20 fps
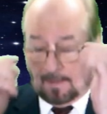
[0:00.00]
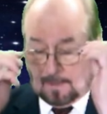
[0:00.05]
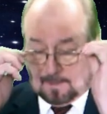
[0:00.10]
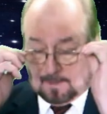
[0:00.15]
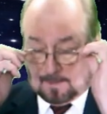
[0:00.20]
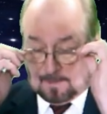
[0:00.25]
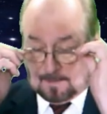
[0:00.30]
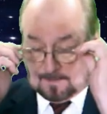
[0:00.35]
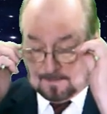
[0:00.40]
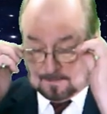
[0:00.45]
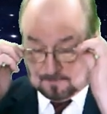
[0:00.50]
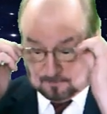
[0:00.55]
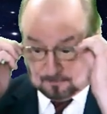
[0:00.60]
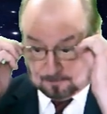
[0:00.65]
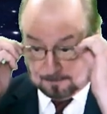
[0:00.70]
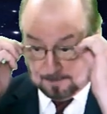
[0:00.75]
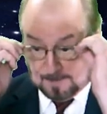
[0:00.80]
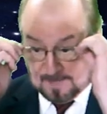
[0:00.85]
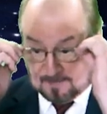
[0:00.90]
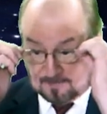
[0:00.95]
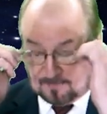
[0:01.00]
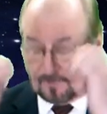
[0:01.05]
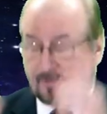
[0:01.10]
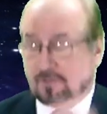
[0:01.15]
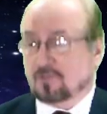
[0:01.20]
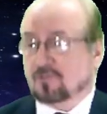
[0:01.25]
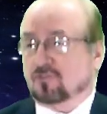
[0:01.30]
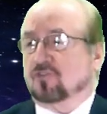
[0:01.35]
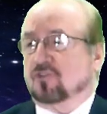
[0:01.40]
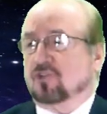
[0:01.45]
out that
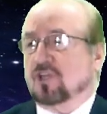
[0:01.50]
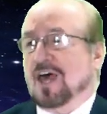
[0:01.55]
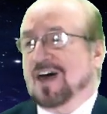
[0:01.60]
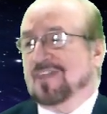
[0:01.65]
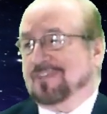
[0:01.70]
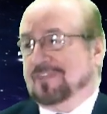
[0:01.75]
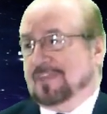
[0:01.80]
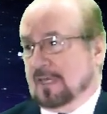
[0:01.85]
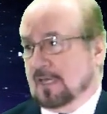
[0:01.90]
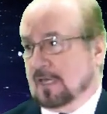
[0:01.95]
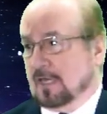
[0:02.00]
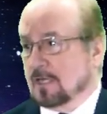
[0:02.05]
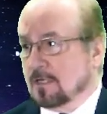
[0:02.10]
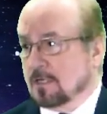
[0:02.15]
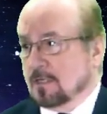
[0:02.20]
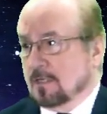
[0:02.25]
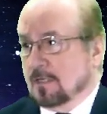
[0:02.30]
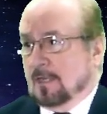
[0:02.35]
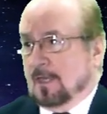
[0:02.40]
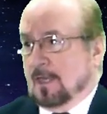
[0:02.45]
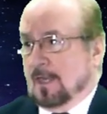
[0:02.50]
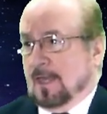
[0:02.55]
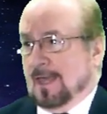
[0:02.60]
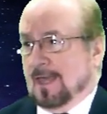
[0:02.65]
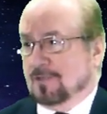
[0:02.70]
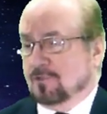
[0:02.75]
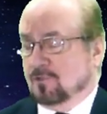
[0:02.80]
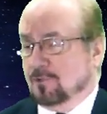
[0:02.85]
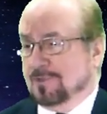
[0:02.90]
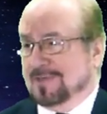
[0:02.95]
space is nothing
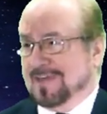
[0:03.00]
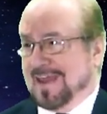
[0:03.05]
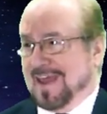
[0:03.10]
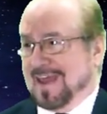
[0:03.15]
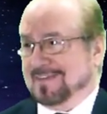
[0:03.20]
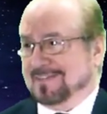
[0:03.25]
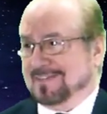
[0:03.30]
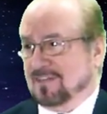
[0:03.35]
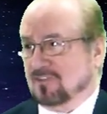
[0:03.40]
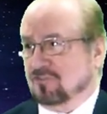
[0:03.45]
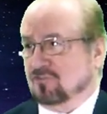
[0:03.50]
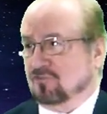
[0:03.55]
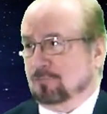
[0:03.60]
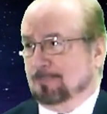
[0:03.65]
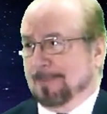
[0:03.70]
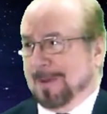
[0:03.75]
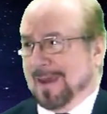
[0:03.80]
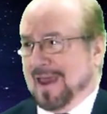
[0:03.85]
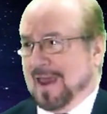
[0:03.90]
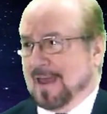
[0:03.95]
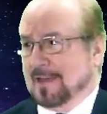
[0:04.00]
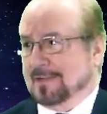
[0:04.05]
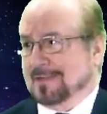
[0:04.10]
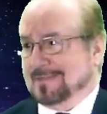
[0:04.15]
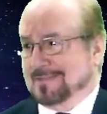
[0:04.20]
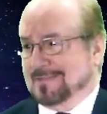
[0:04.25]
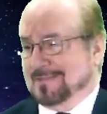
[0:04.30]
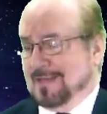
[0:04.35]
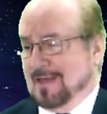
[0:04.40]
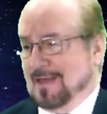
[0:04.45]
and you can't
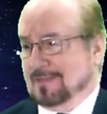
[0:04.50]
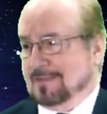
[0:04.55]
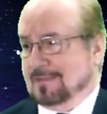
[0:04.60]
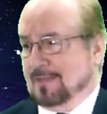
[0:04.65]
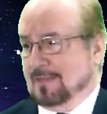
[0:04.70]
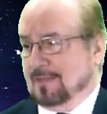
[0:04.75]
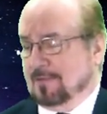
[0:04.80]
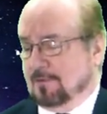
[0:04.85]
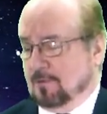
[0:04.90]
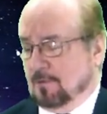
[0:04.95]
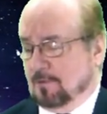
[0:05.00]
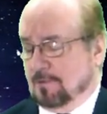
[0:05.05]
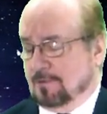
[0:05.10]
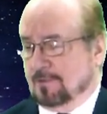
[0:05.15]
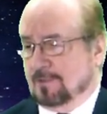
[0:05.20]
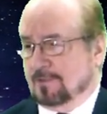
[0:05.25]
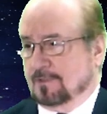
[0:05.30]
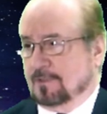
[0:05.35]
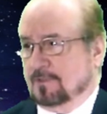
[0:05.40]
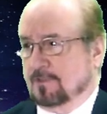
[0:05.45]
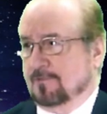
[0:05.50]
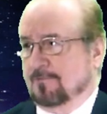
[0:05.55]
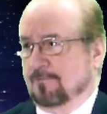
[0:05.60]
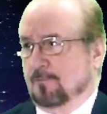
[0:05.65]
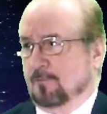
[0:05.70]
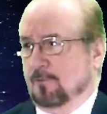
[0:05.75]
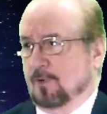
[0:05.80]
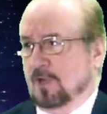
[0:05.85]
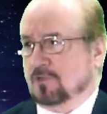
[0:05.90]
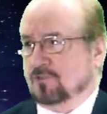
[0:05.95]
expand nothing. The only
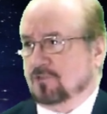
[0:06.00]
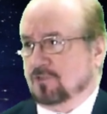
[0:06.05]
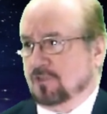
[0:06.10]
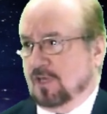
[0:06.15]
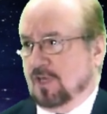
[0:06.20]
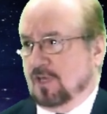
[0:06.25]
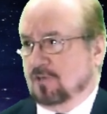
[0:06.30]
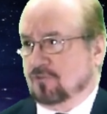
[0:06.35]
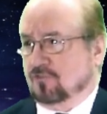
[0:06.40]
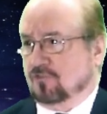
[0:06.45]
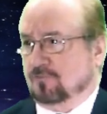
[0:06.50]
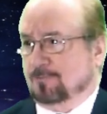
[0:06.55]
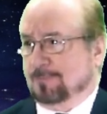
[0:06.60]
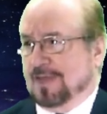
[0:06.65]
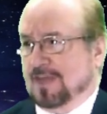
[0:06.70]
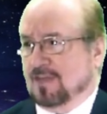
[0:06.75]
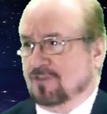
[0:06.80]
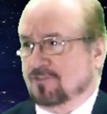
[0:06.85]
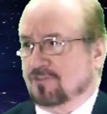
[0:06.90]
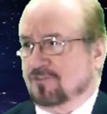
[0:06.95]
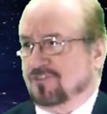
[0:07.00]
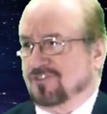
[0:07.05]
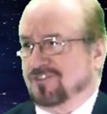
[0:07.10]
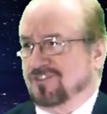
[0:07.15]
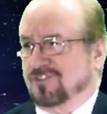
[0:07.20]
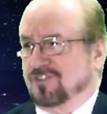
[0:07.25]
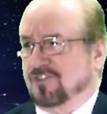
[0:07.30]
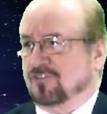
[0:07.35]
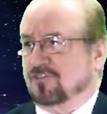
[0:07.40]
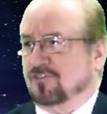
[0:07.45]
thing that differentiates
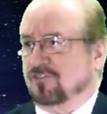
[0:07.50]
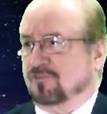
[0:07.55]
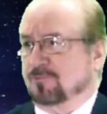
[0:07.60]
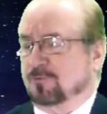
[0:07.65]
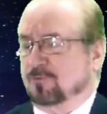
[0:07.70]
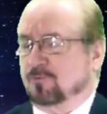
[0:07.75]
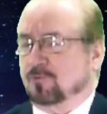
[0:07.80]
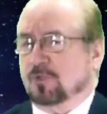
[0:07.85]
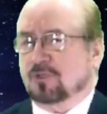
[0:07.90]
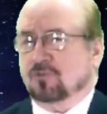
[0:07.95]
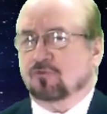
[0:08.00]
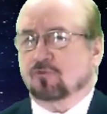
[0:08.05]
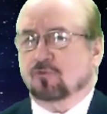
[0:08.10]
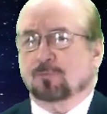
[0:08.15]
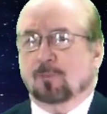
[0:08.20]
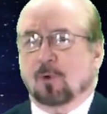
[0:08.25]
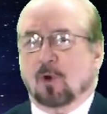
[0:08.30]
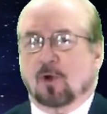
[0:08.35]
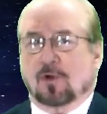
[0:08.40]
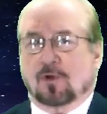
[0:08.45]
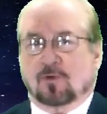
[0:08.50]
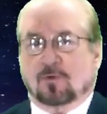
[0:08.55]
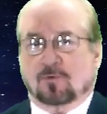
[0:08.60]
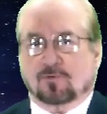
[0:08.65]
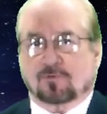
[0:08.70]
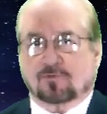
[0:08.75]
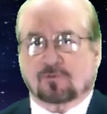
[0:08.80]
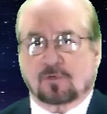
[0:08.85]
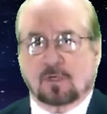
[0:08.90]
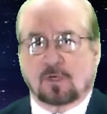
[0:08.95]
space is the distance between
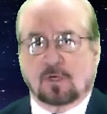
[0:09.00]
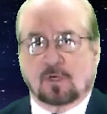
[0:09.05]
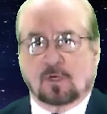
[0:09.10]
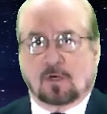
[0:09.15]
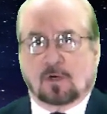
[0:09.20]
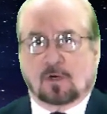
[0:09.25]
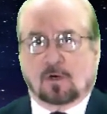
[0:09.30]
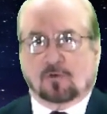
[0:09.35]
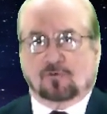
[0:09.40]
two particles